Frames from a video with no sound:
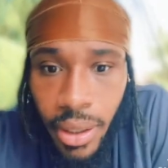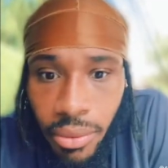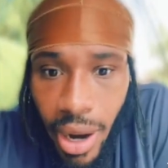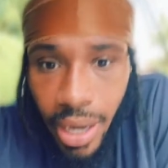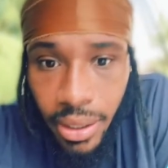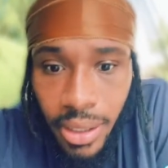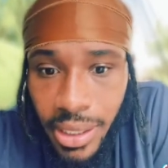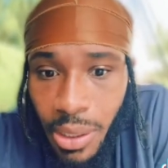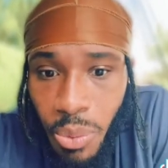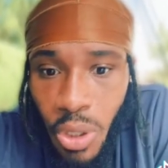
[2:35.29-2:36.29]
right? They
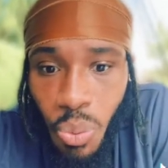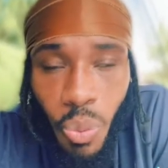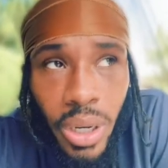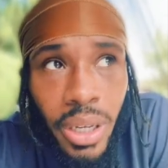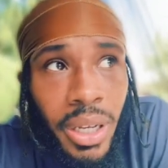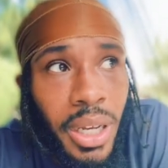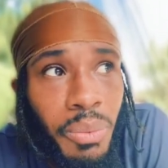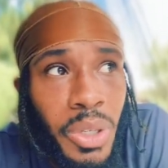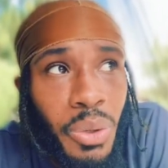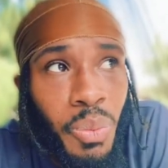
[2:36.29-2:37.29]
say when you wanna
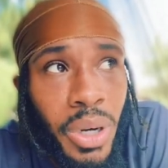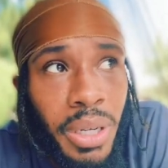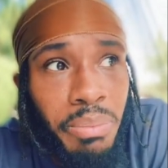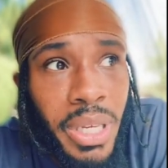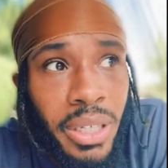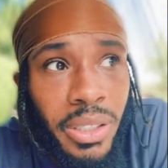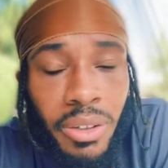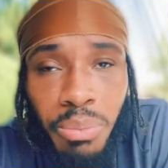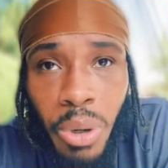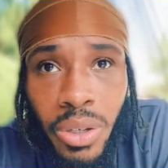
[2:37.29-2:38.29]
when you wanna be a
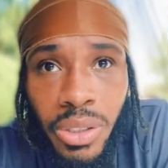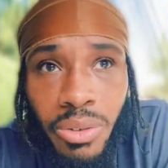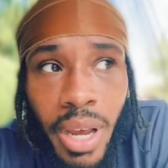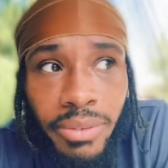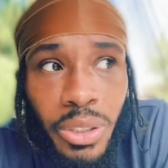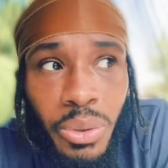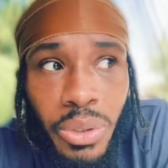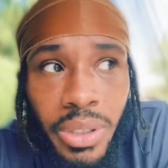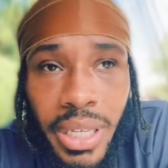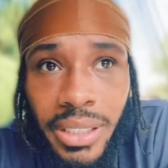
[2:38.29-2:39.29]
certain person, you have to do
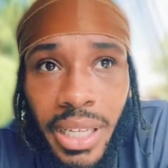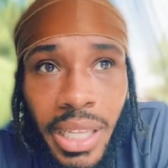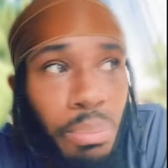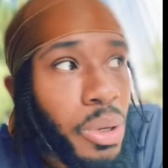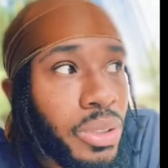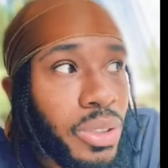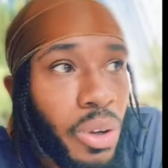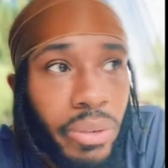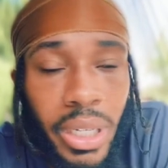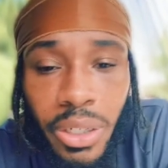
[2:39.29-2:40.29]
the things that that person's
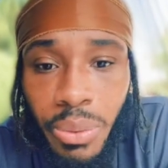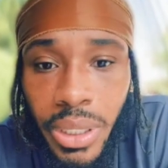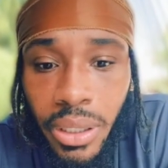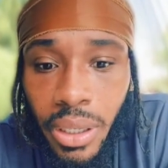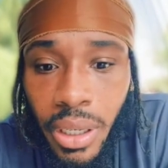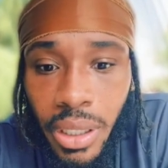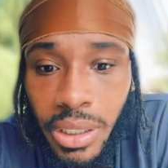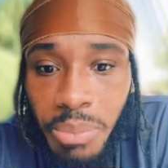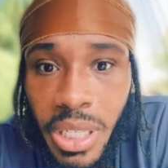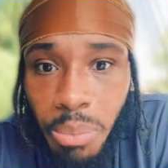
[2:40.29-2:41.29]
already doing
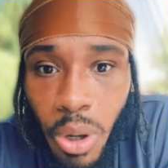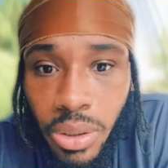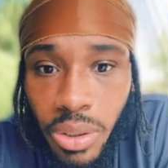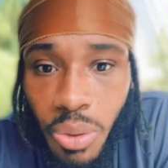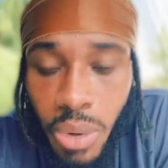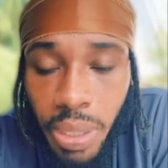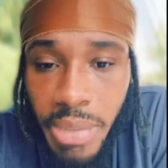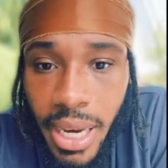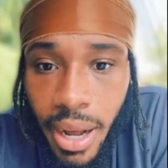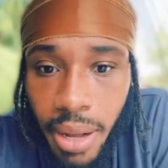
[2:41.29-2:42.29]
to be the person you want to
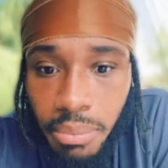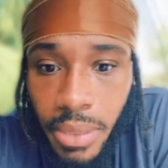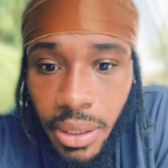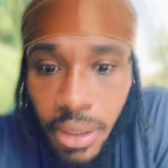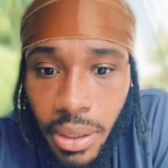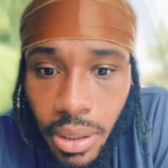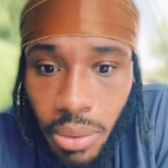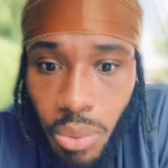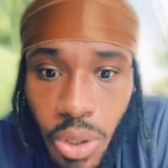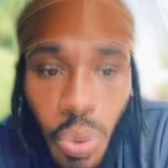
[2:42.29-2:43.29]
become.
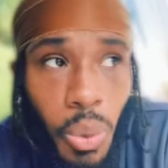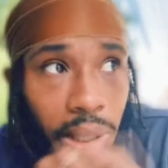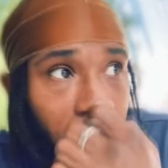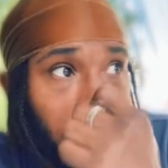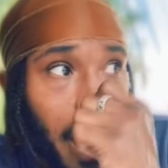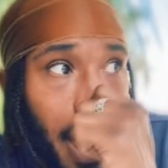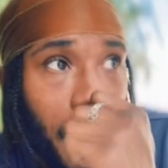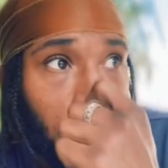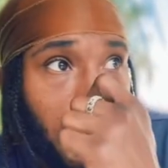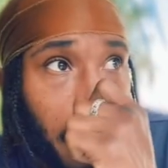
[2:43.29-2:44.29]
When you want a
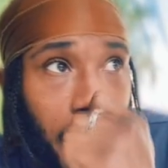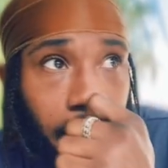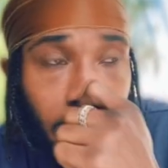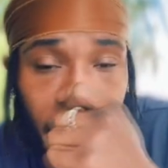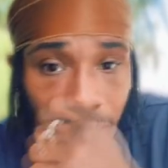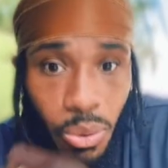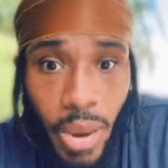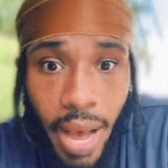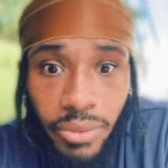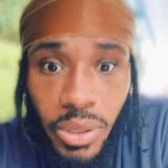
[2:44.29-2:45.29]
job, right? You
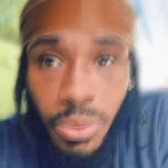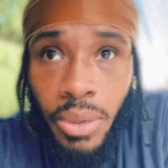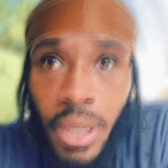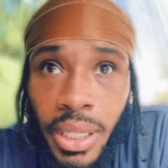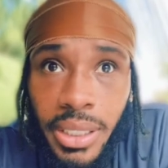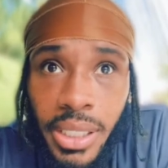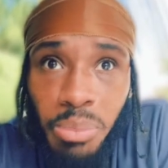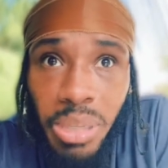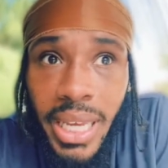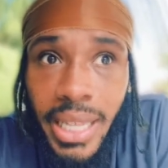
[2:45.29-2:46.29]
have to
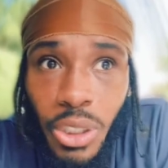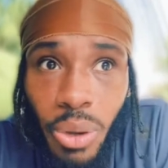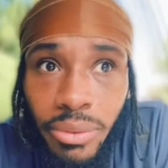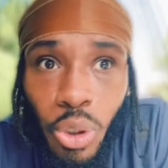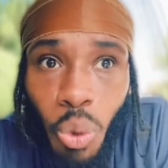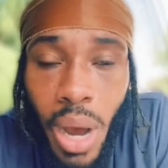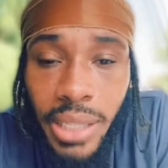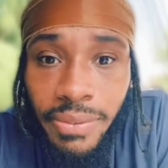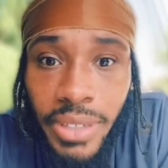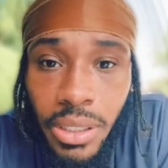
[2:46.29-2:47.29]
display that you have those
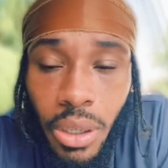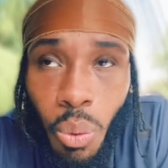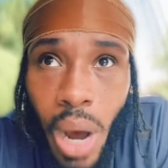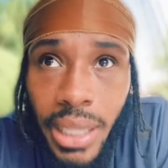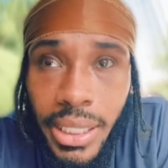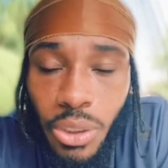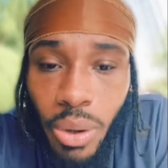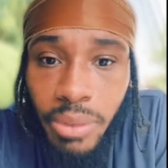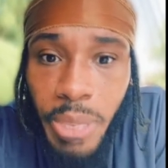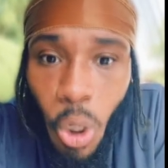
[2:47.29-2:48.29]
quality qualities. You
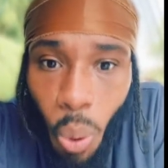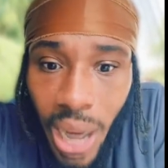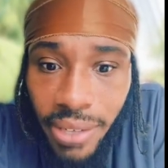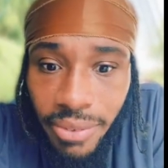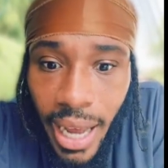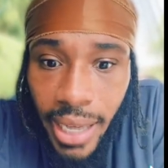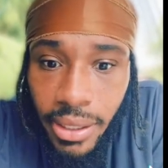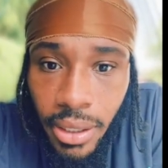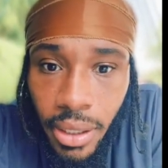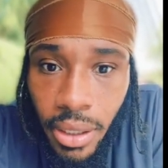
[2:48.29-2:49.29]
have to be qualified.
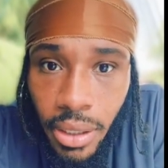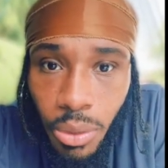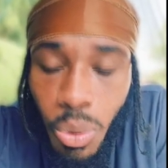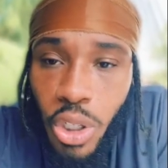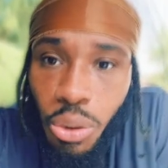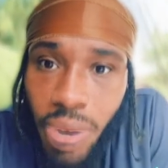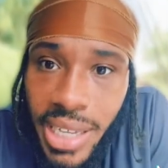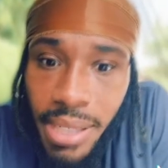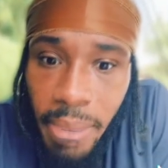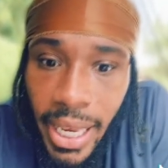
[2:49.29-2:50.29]
Where's your
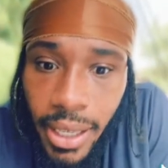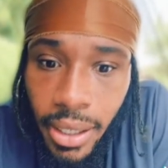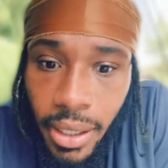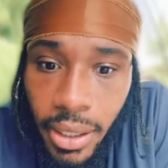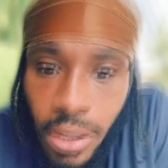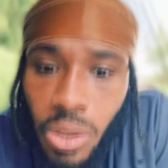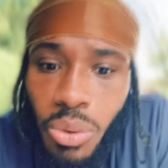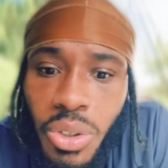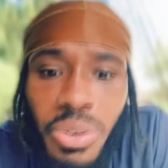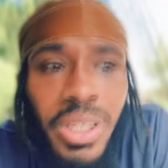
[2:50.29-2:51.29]
resume? So
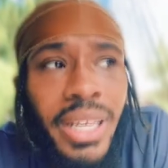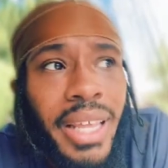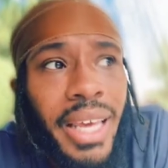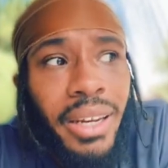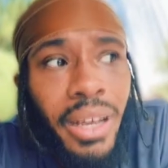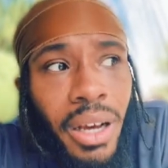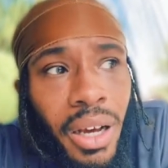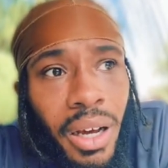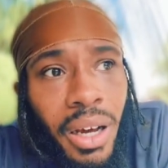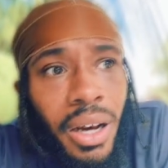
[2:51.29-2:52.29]
you say that
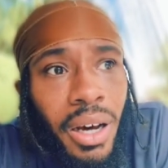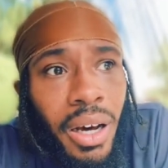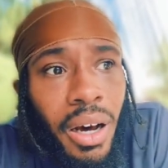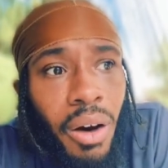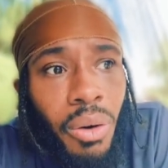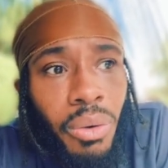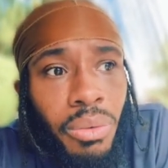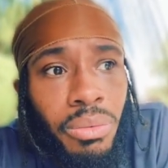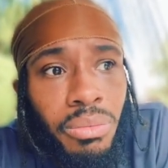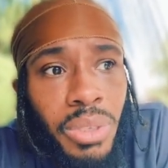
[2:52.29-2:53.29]
oh,
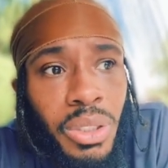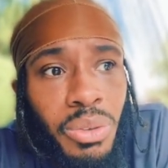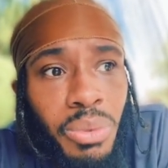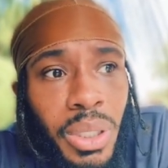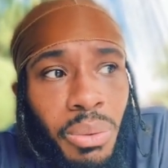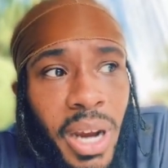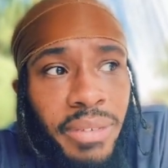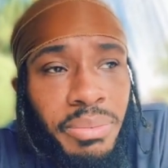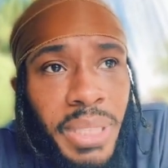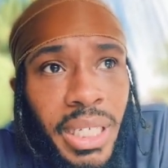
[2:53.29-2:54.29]
when you want away
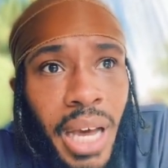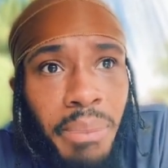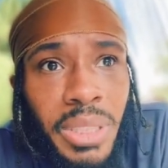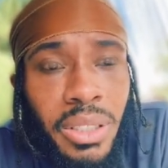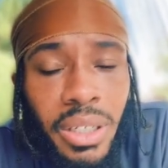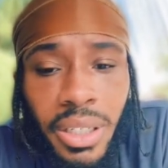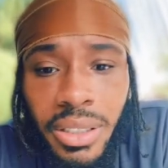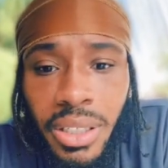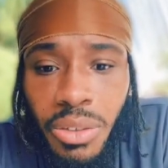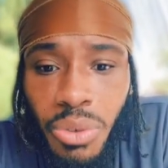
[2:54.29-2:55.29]
from me, I'm just going to
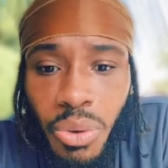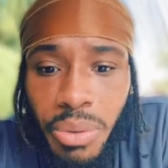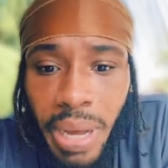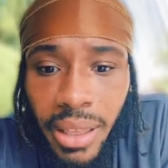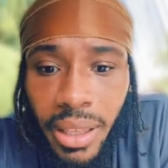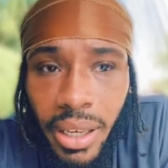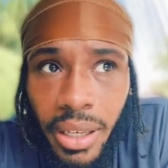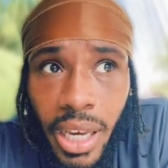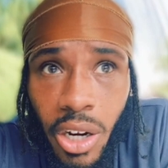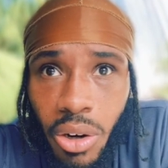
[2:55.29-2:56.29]
continue doing my thing.
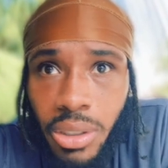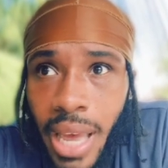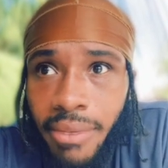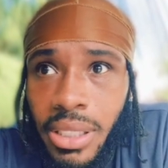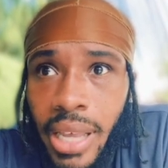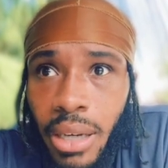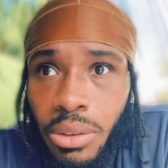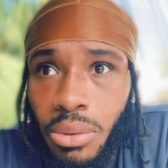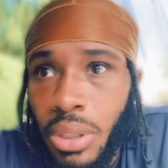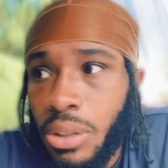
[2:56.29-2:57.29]
And girls have this
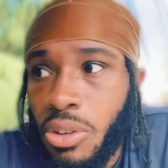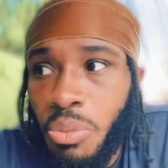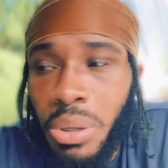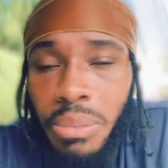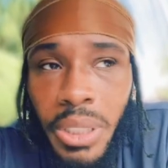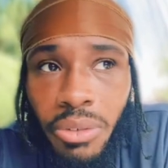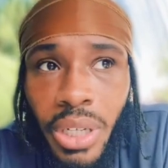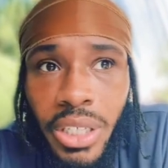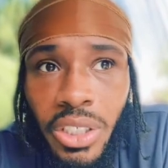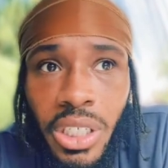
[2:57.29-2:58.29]
attitude until you put me in a
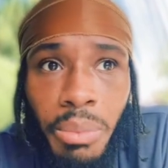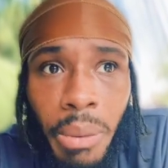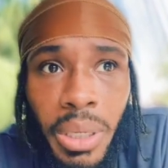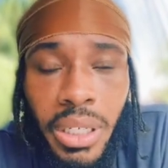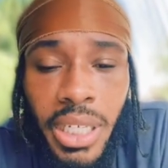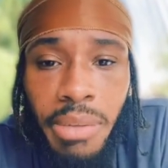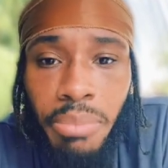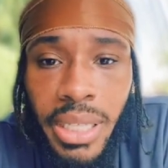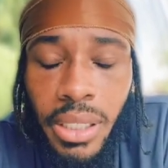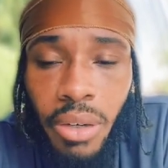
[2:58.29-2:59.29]
relationship, I'm going to keep
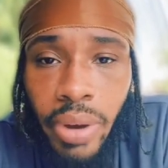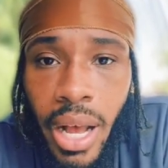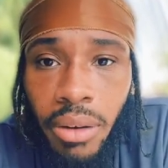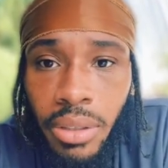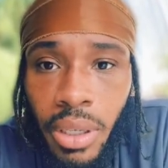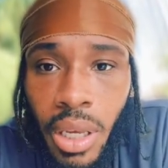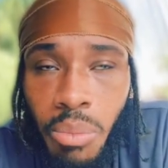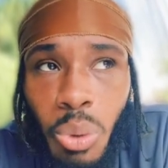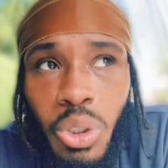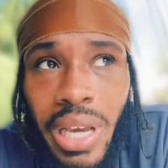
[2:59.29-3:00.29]
messing around.
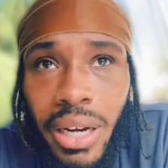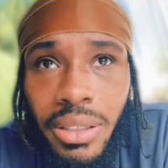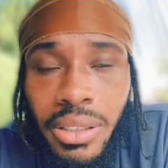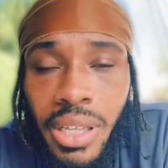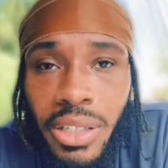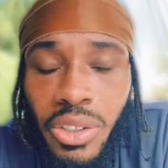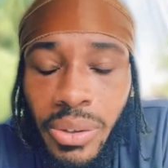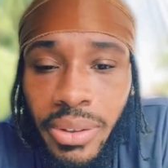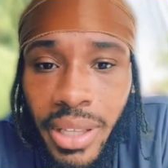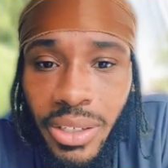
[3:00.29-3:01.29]
But what you got to understand,
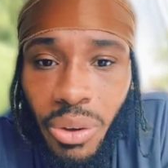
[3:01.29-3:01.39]
certain things are